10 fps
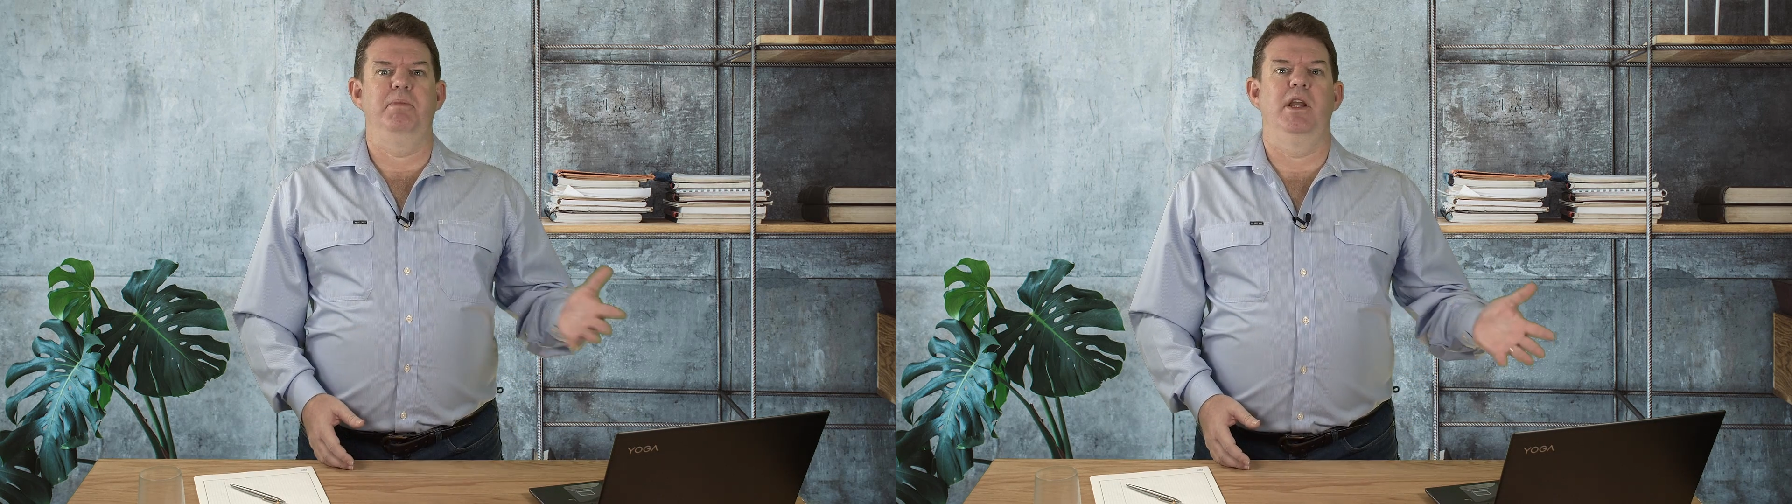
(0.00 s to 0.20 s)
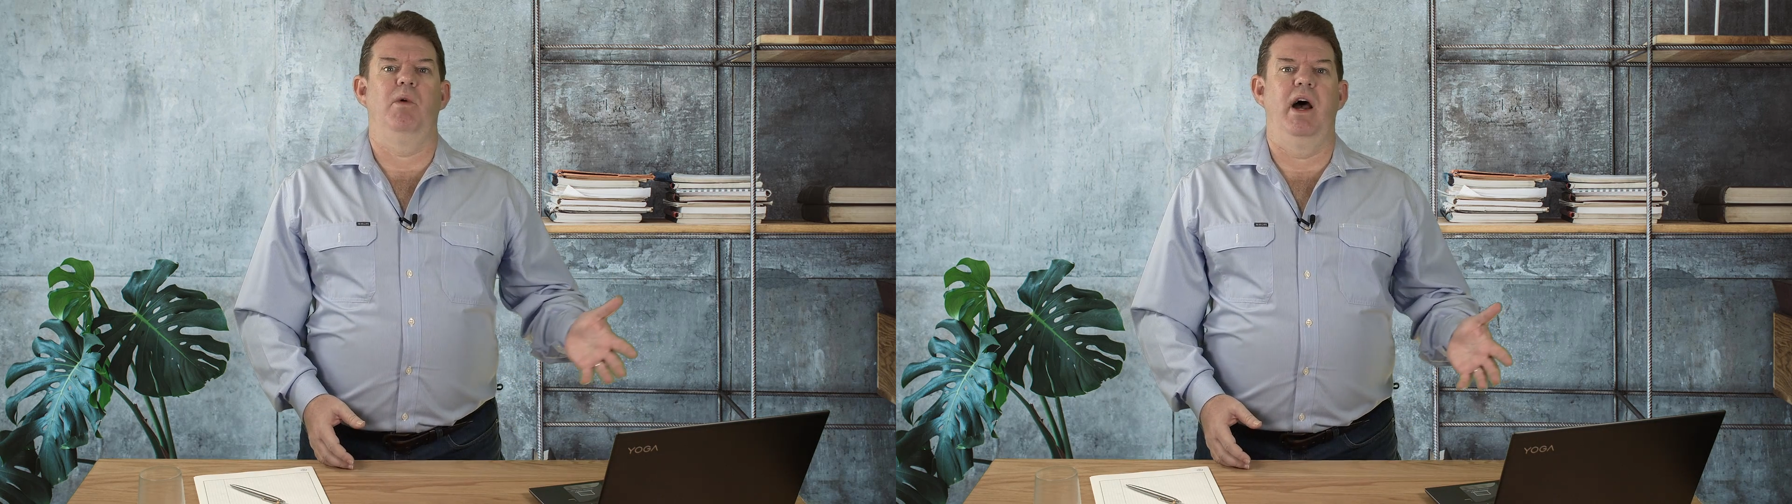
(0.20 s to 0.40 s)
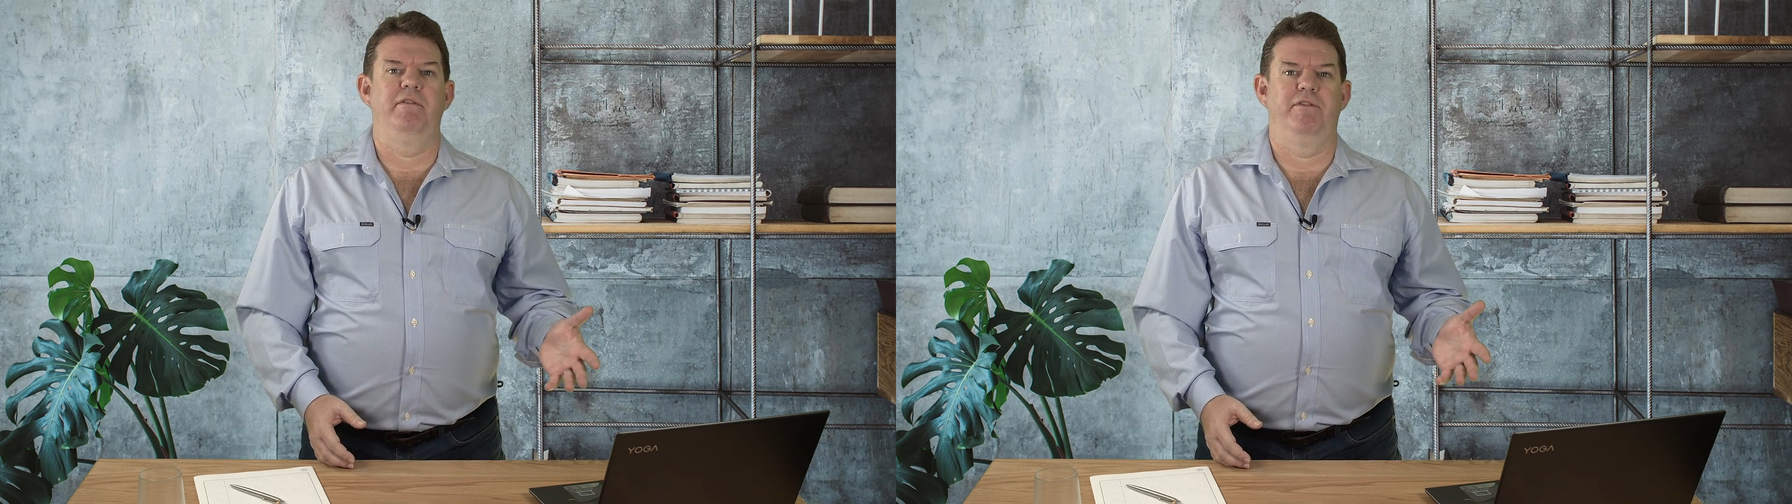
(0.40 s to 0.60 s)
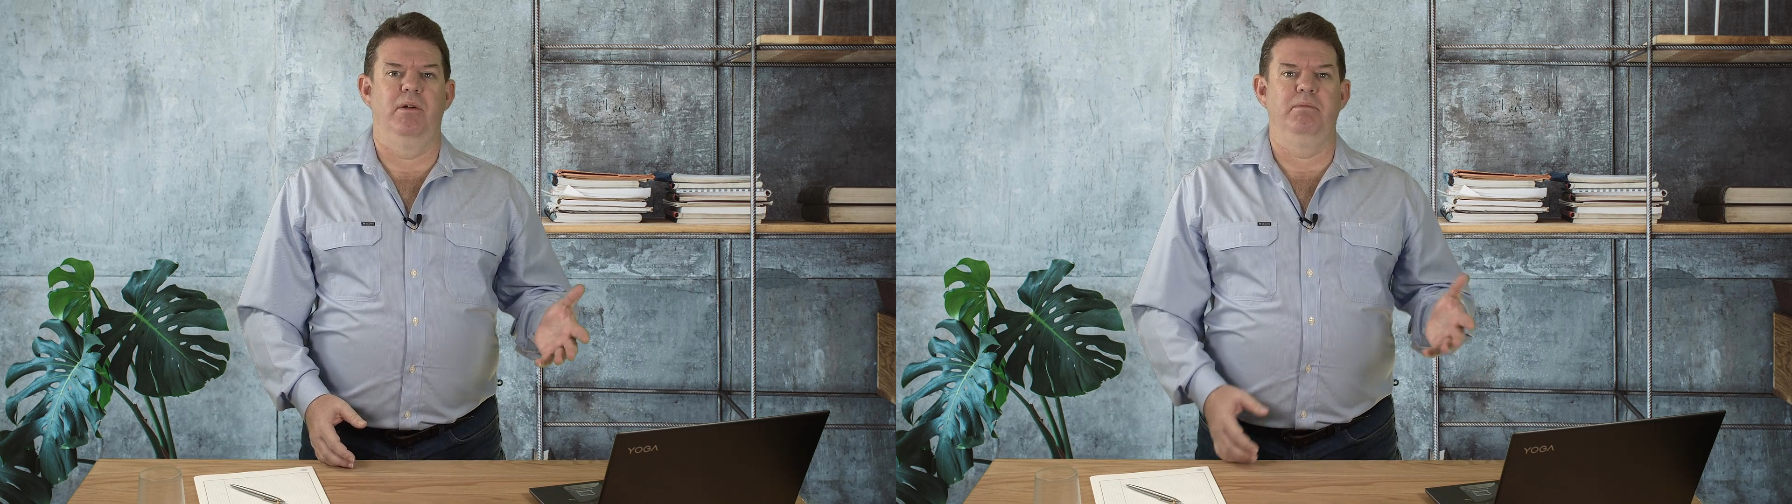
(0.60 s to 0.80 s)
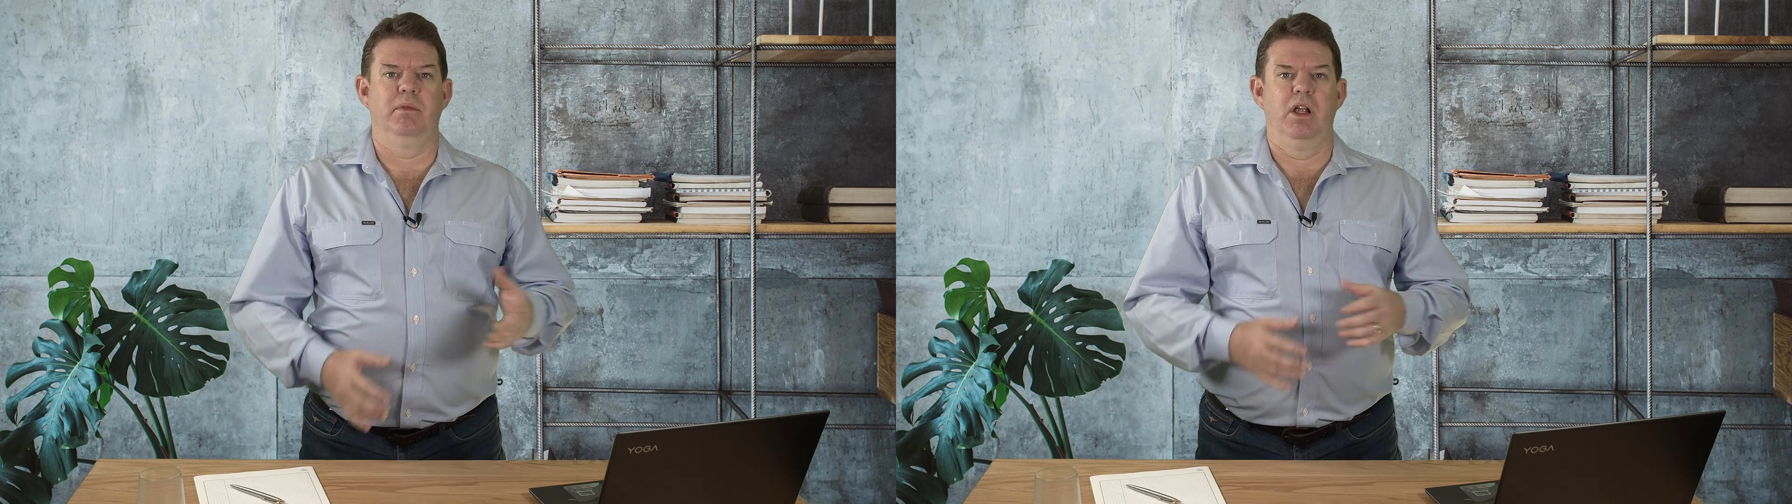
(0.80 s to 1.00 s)
me away
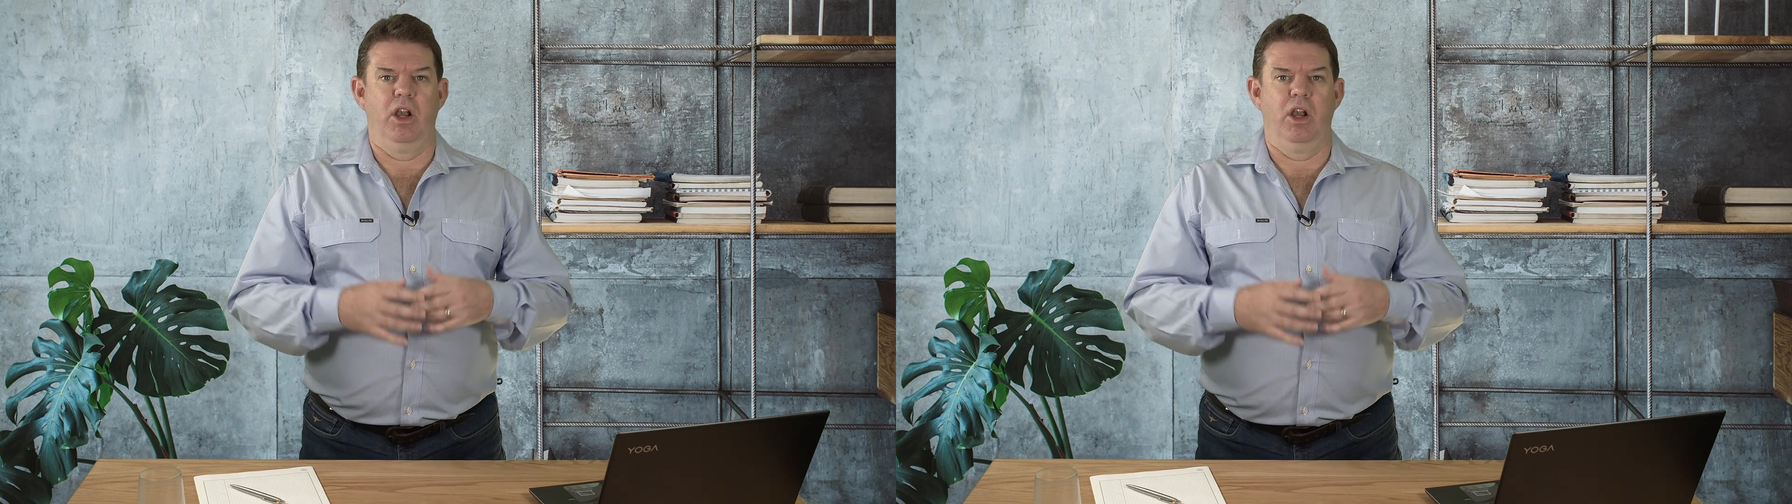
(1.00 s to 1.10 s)
from